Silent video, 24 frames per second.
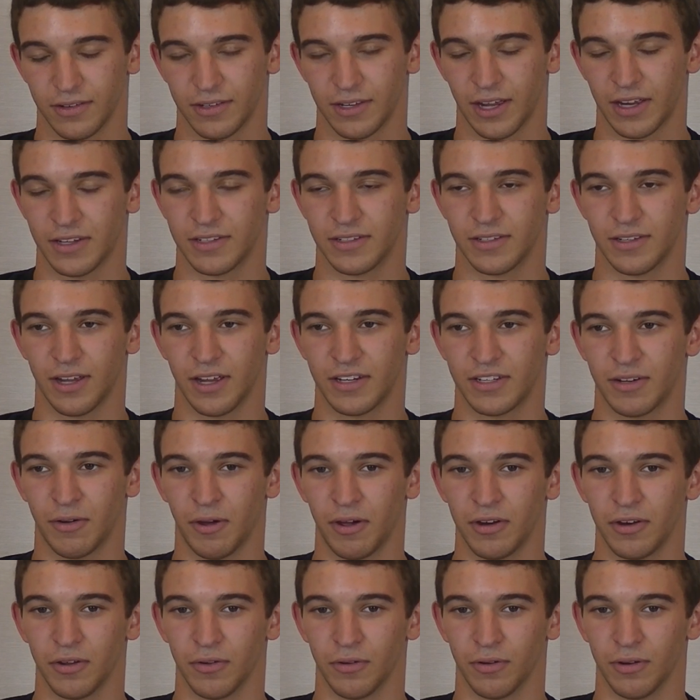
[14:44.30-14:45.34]
That's how
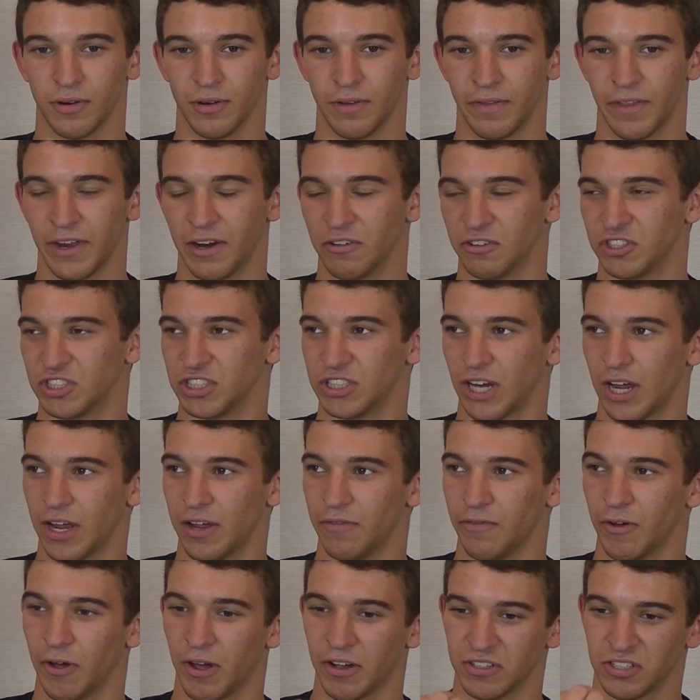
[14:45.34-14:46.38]
I do it. And then he'll
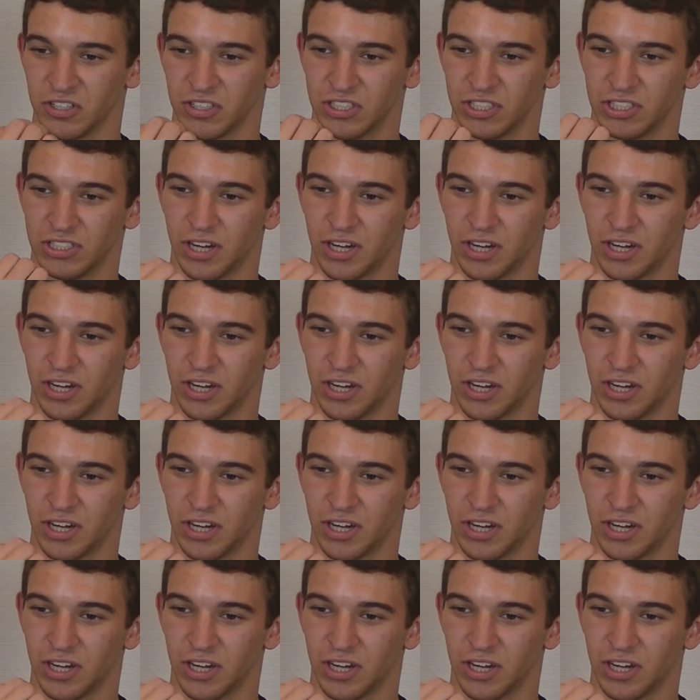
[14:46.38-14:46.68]
actually